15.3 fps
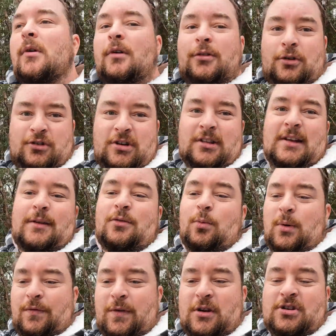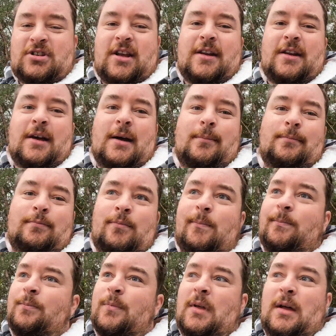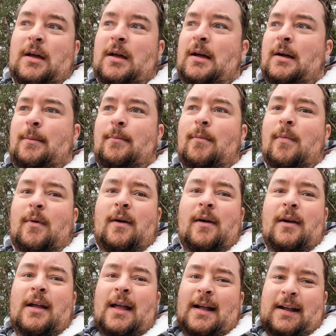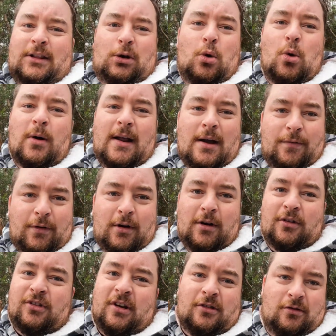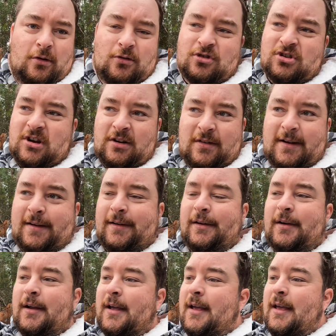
So she leaves. We finish setting up. I get the cord out for her. She has her own generator.